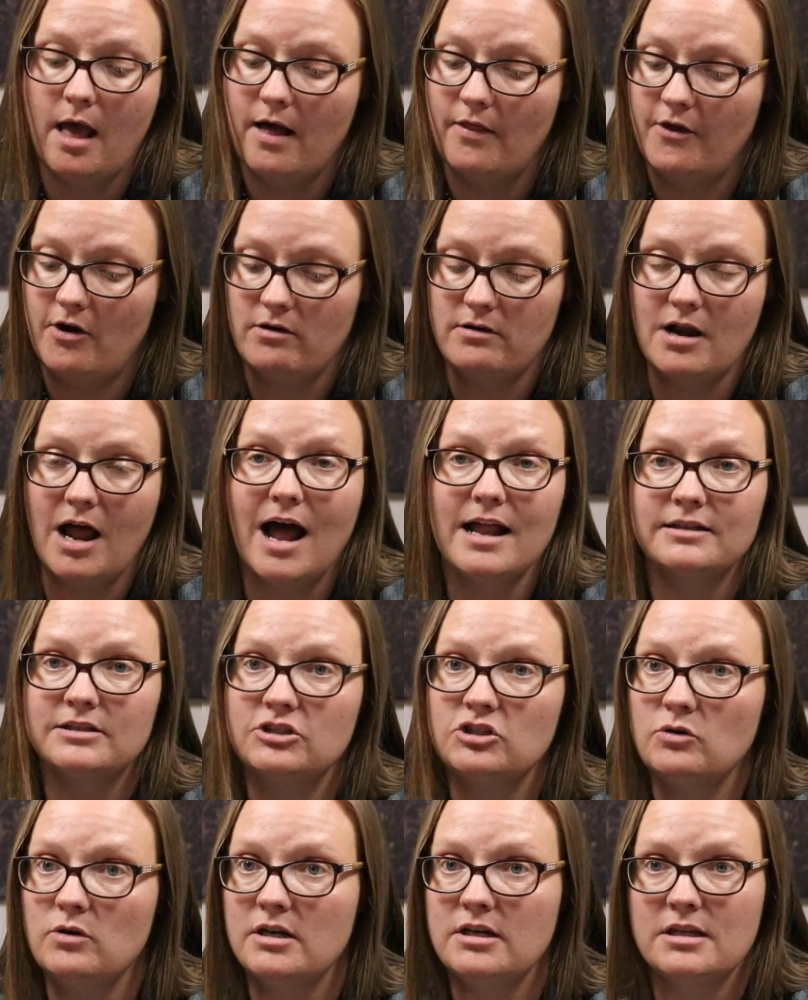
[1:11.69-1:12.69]
they're not
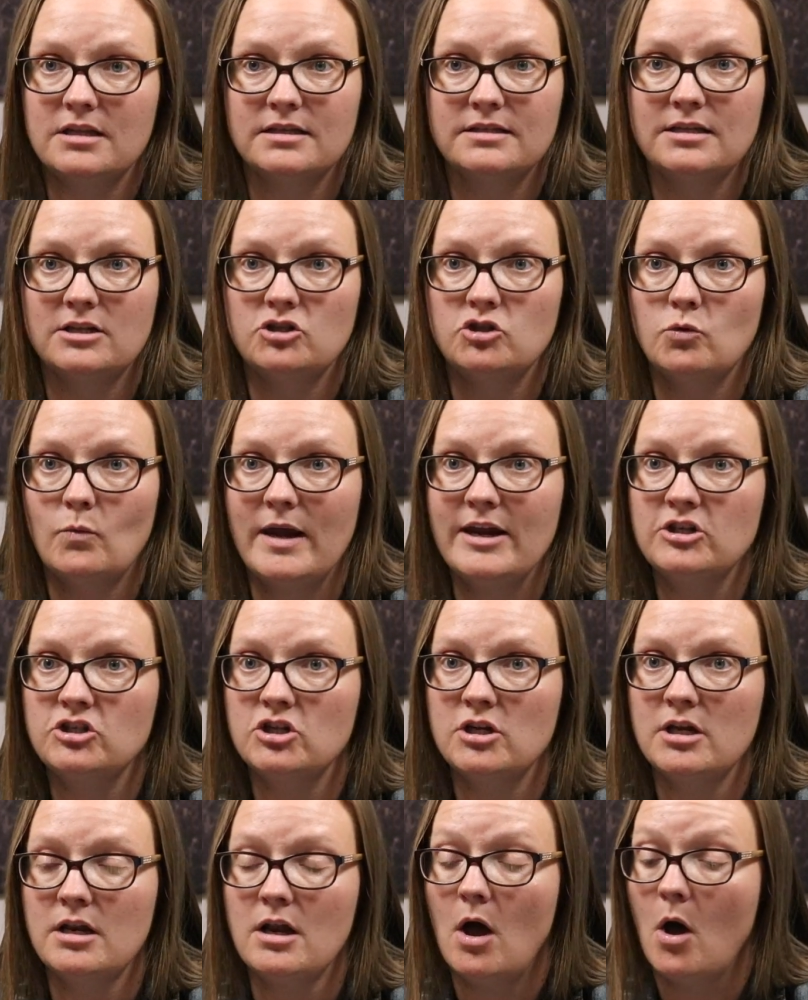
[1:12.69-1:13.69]
suited to the
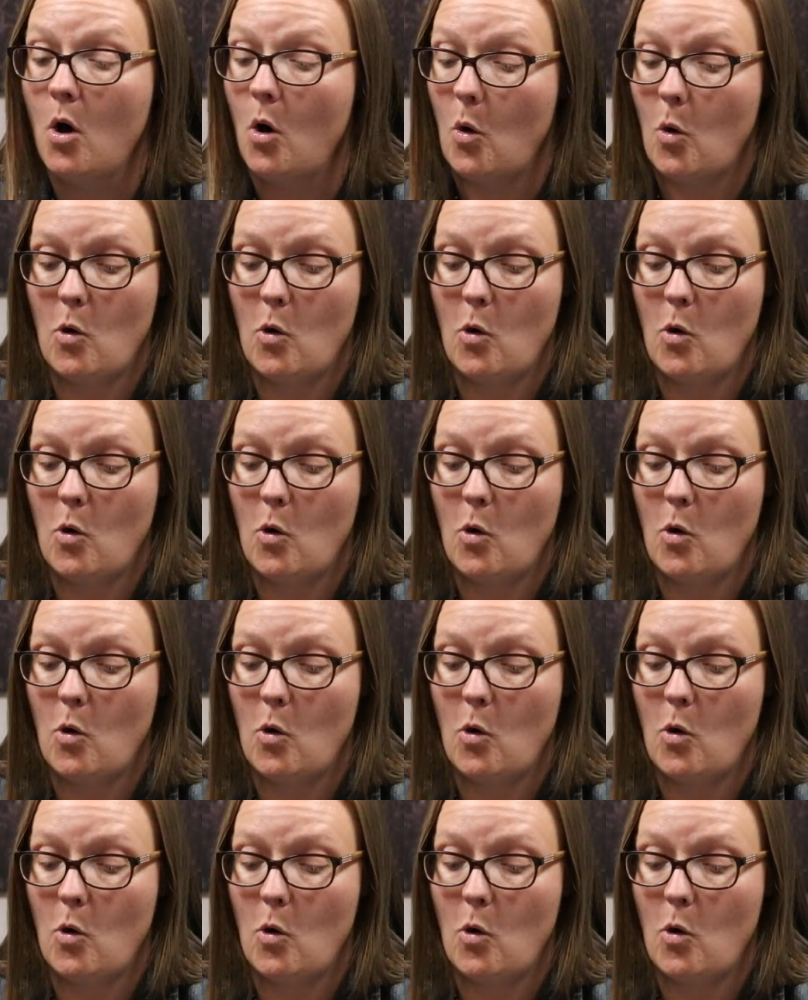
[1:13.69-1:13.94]
situation